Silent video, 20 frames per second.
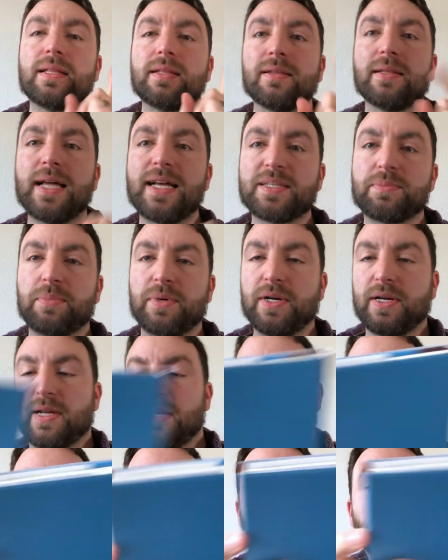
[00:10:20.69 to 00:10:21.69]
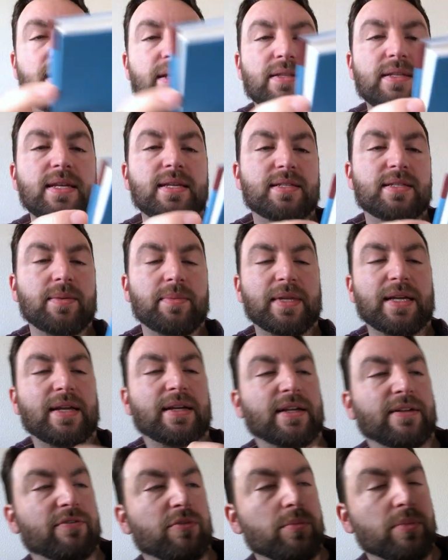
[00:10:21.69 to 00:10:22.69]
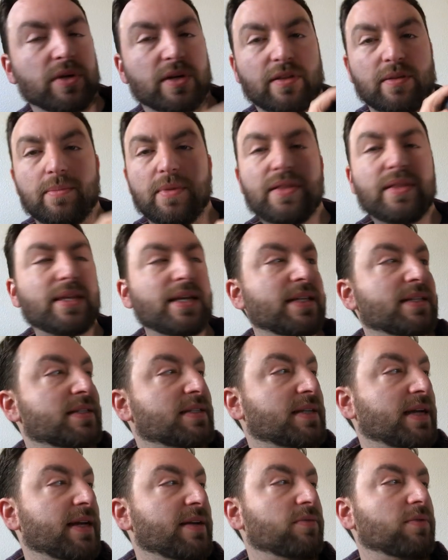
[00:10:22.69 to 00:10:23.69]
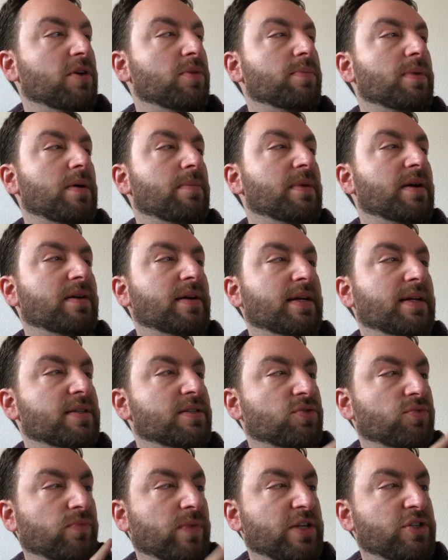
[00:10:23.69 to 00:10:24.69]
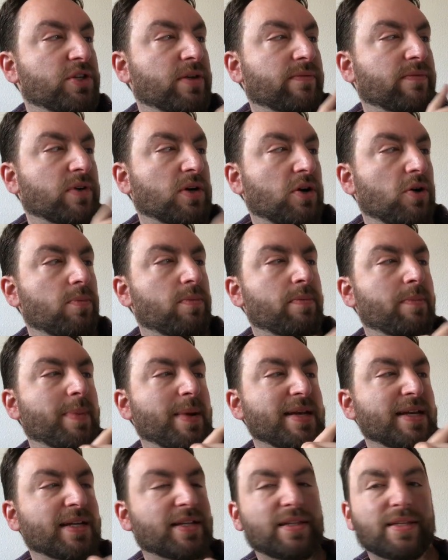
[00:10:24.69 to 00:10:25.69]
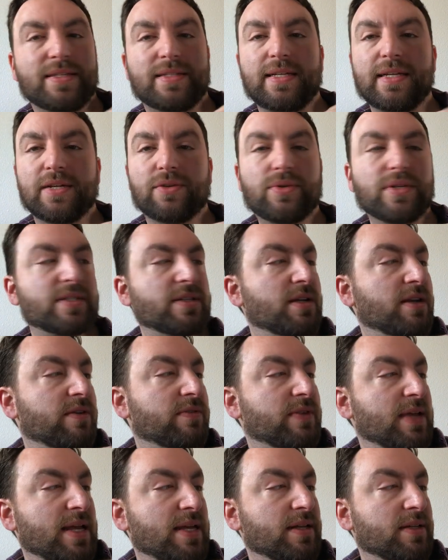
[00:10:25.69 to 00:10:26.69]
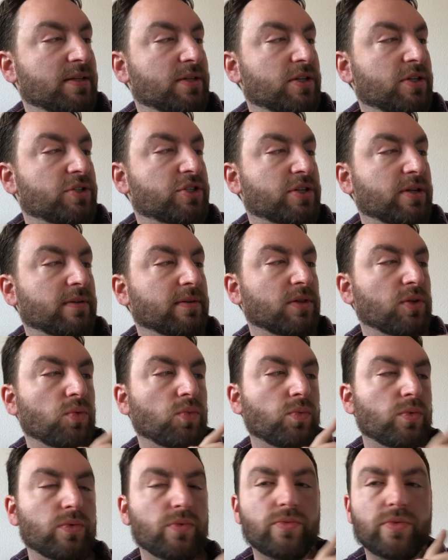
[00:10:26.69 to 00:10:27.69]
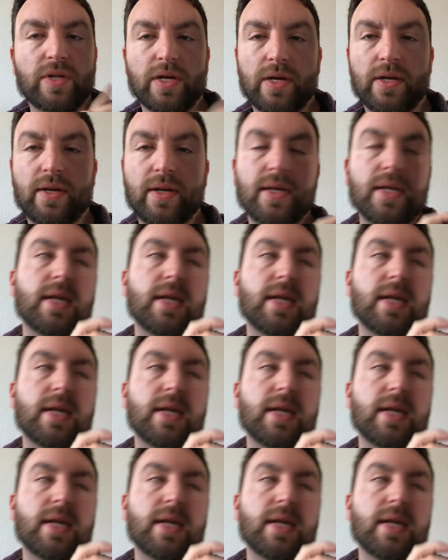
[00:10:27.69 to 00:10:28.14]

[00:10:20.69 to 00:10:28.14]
Last book is something I got from Book of the Month. It's Tightrope Americans Reaching for Hope by Nicholas D. Kristof and Sheryl WuDunn.